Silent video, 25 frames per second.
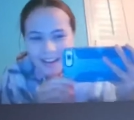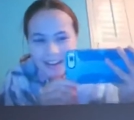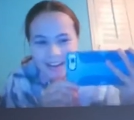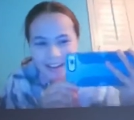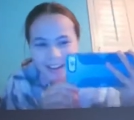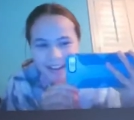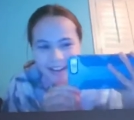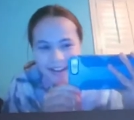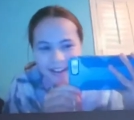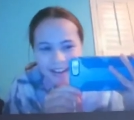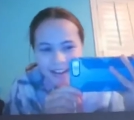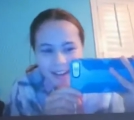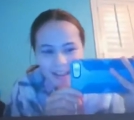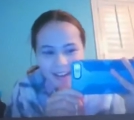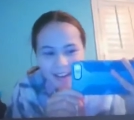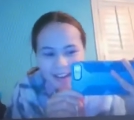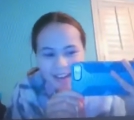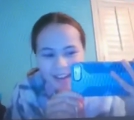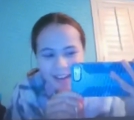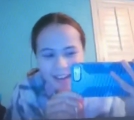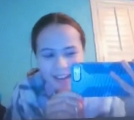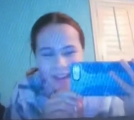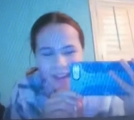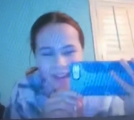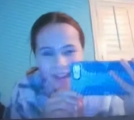
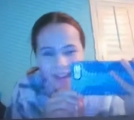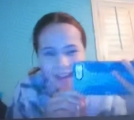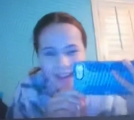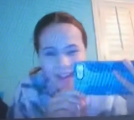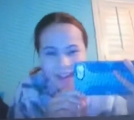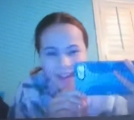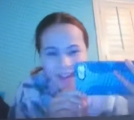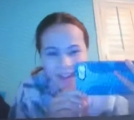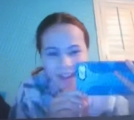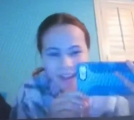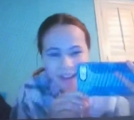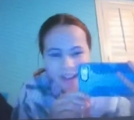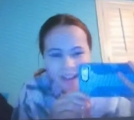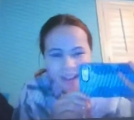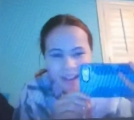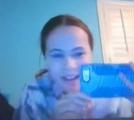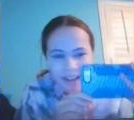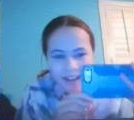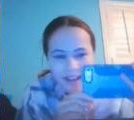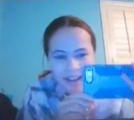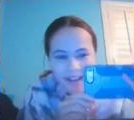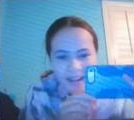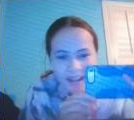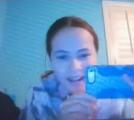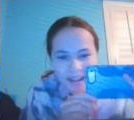
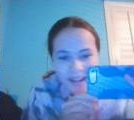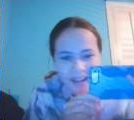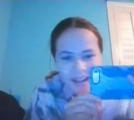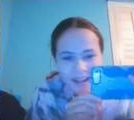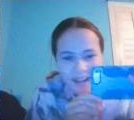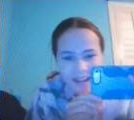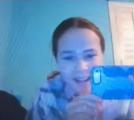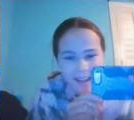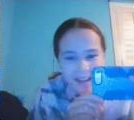[no speech]